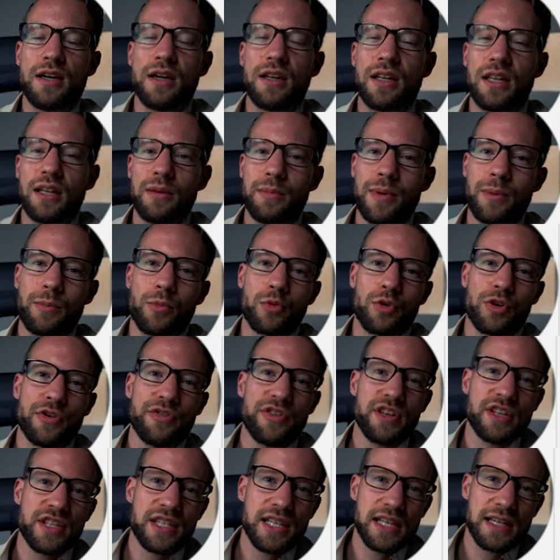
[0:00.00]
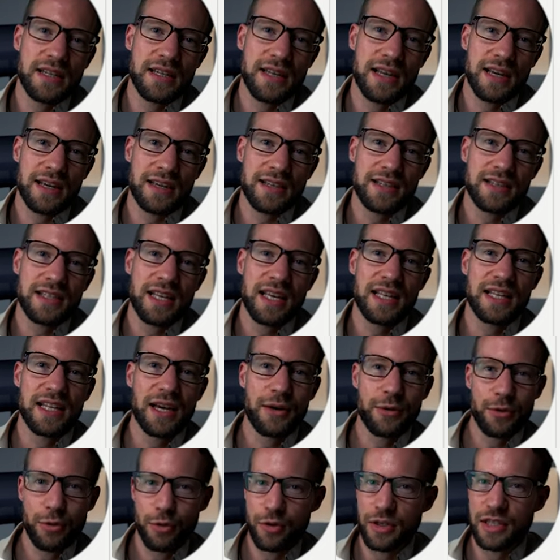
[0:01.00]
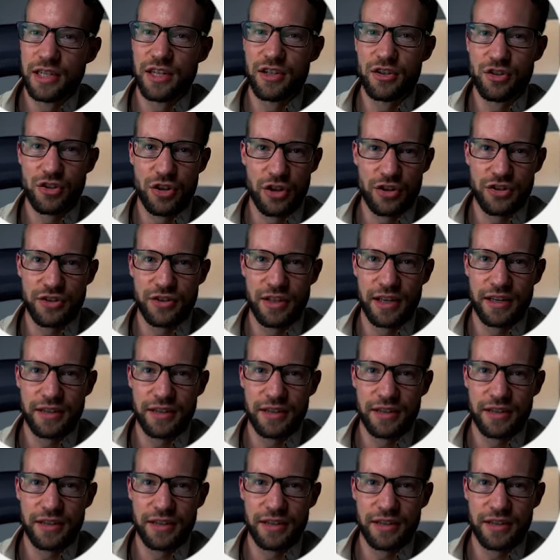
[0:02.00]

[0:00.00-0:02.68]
a little bit more on the syntax and how you can adjust